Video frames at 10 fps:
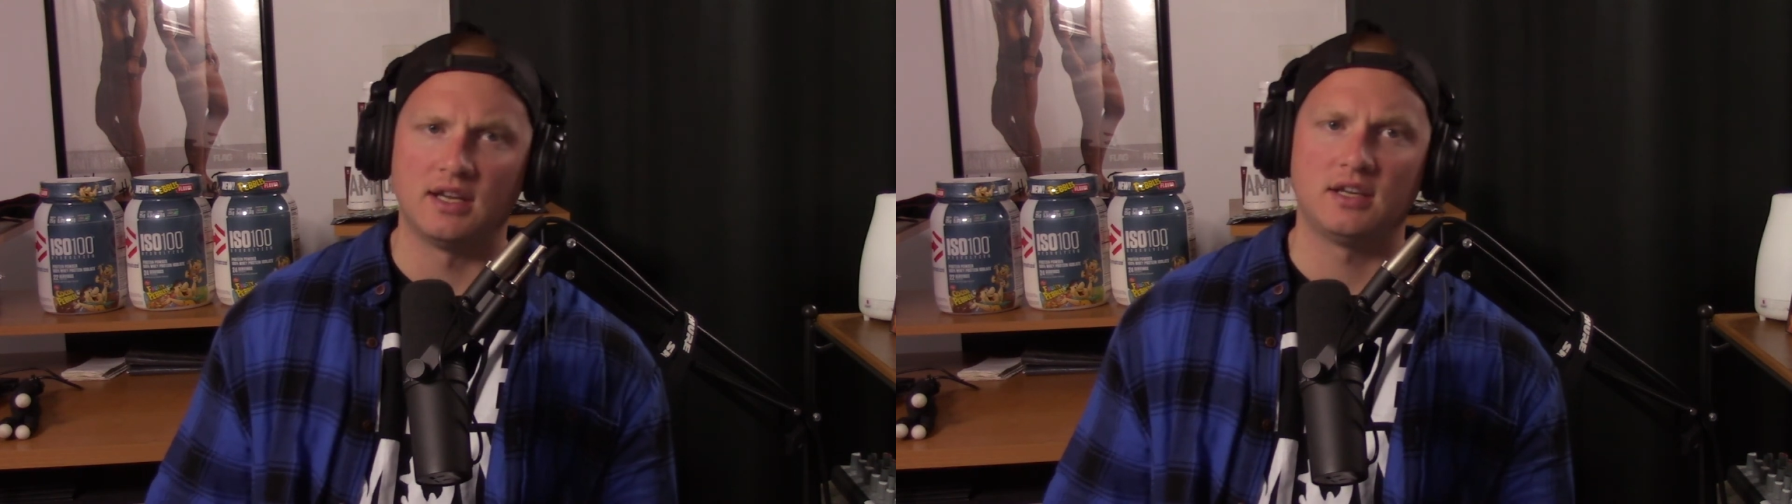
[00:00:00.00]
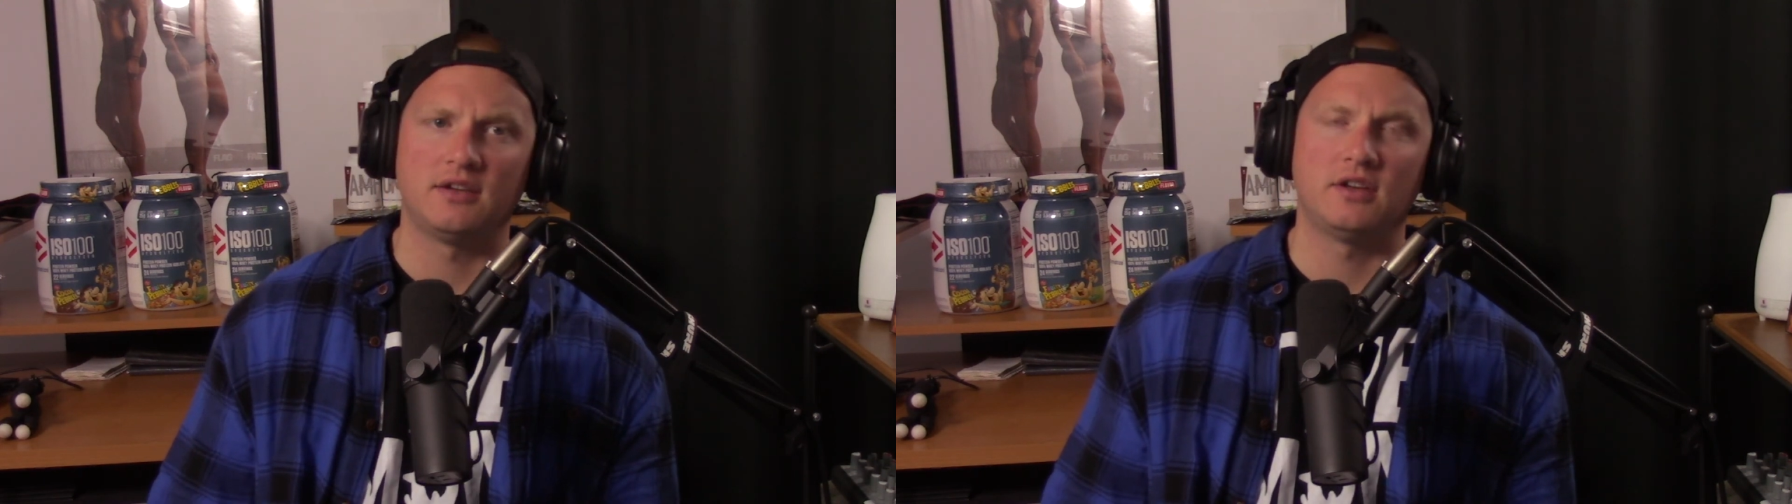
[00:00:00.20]

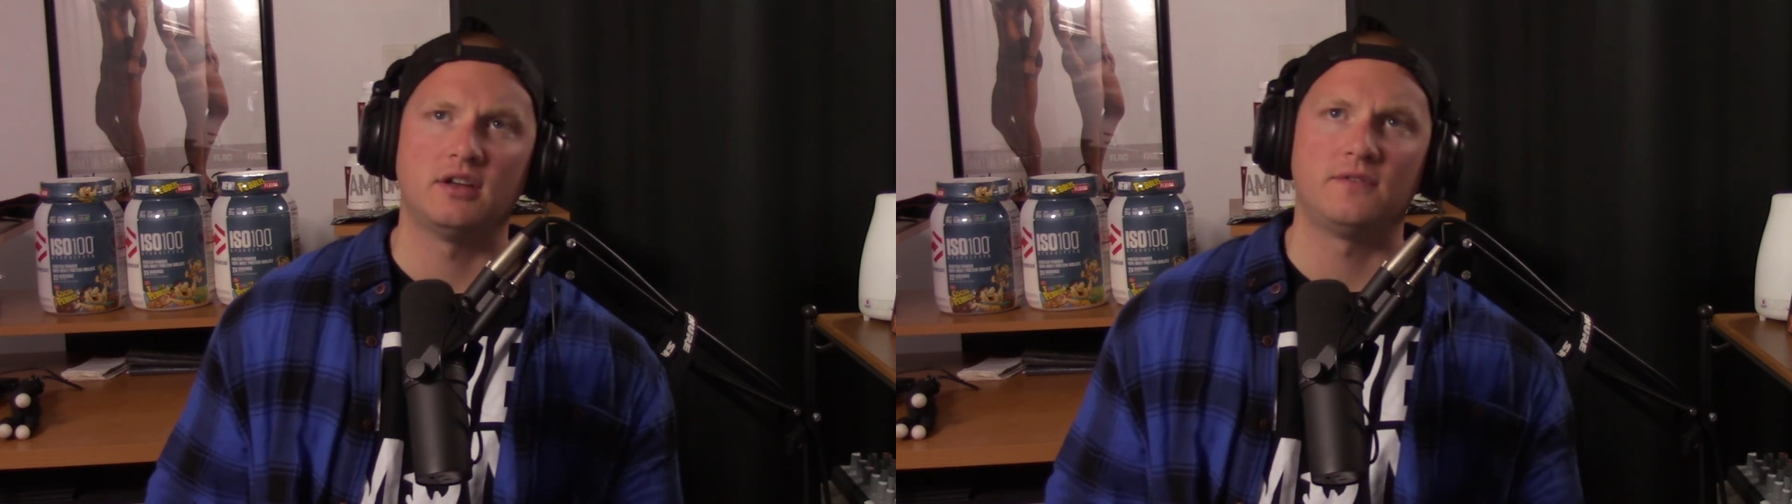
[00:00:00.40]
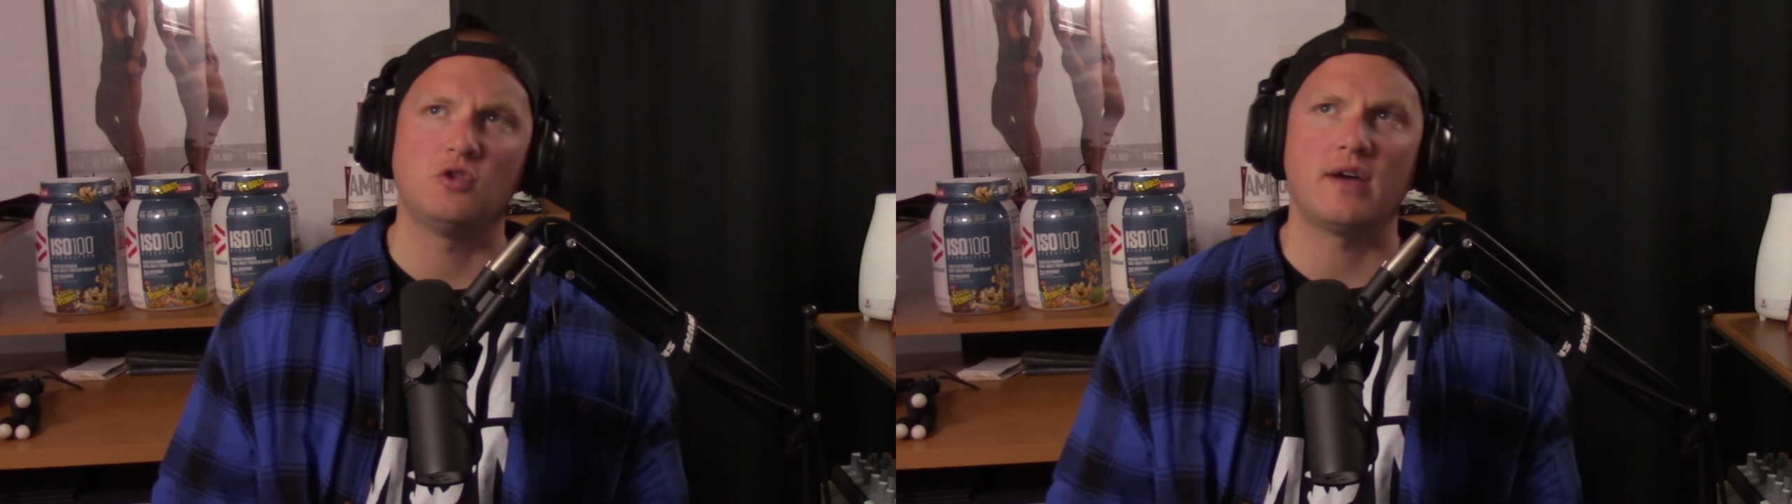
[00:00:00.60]
And
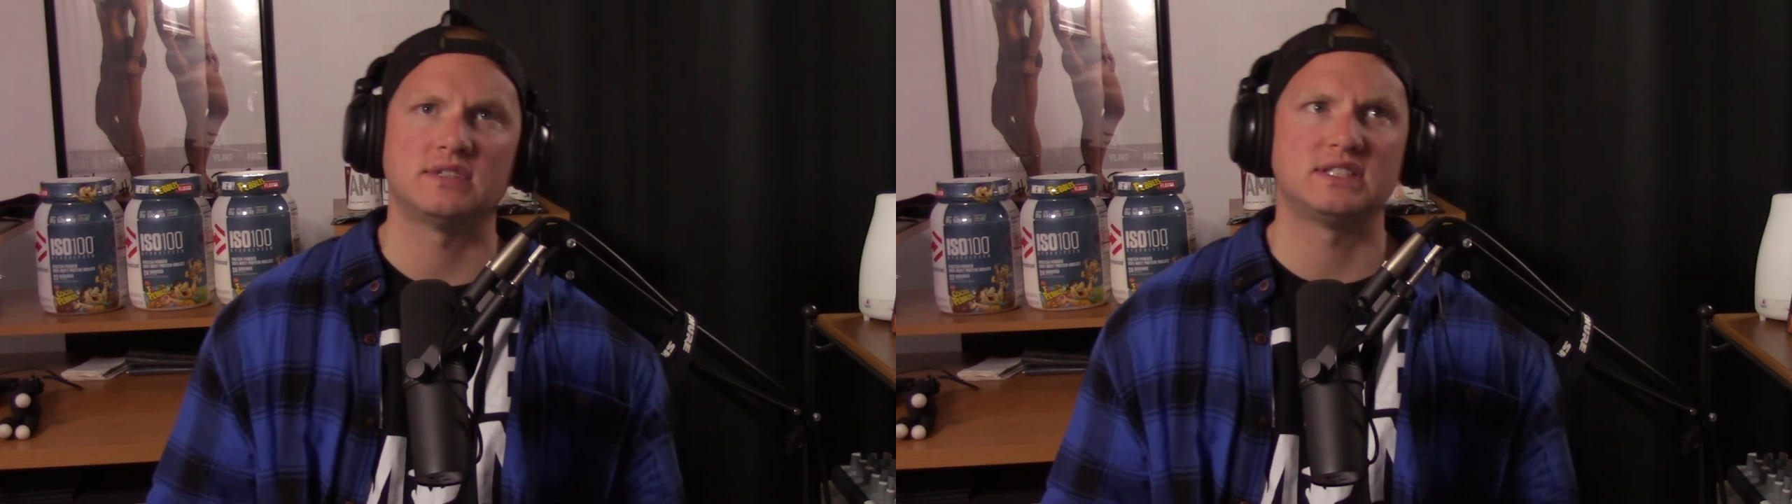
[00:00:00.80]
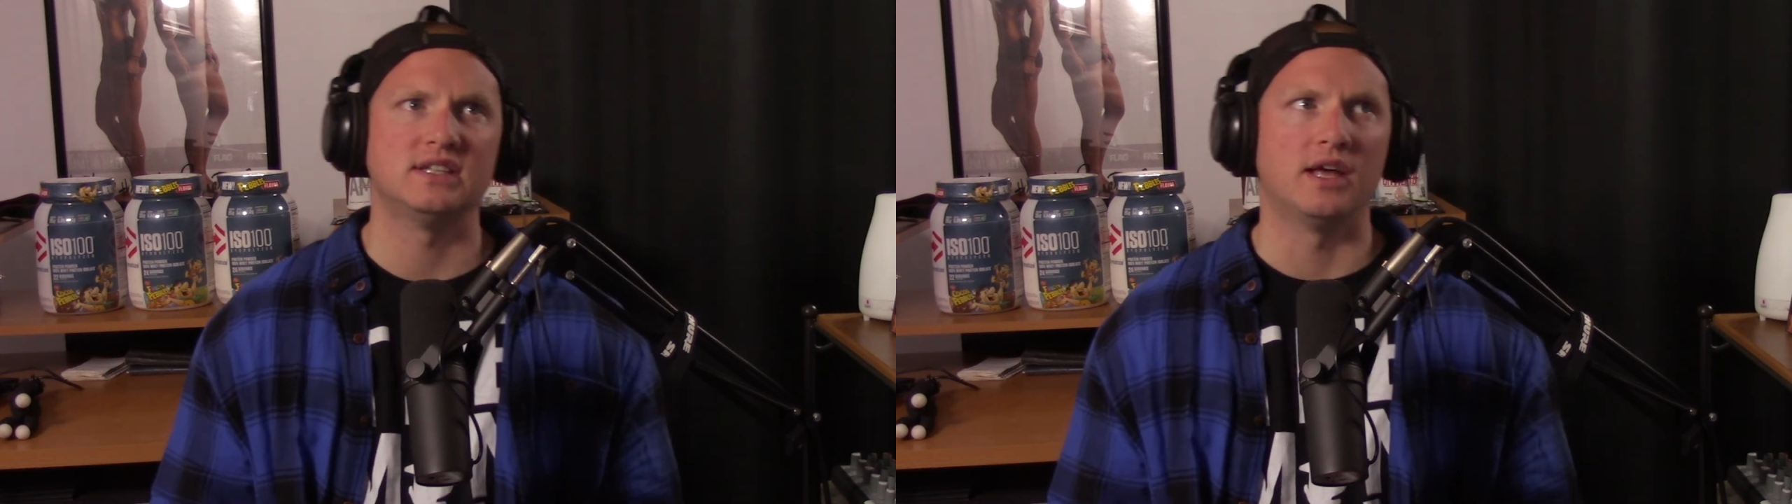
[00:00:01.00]
if you haven't
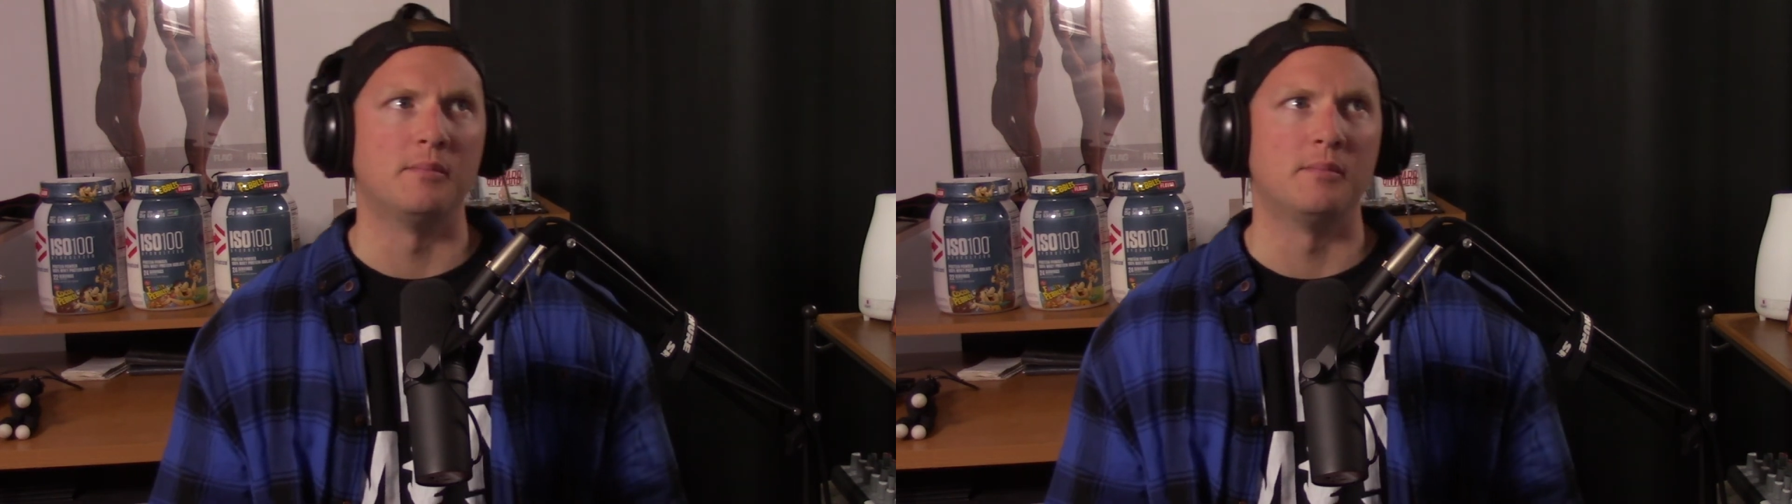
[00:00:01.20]
seen that